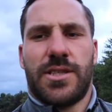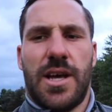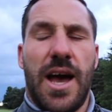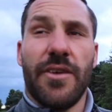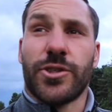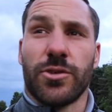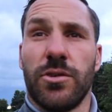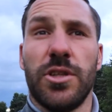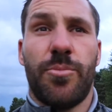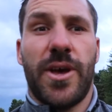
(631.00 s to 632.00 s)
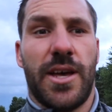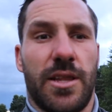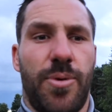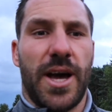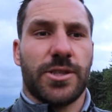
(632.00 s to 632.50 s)
So I have struggled a bit in
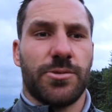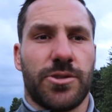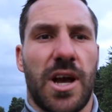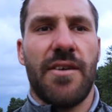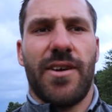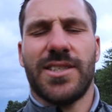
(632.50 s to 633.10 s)
the past with driver.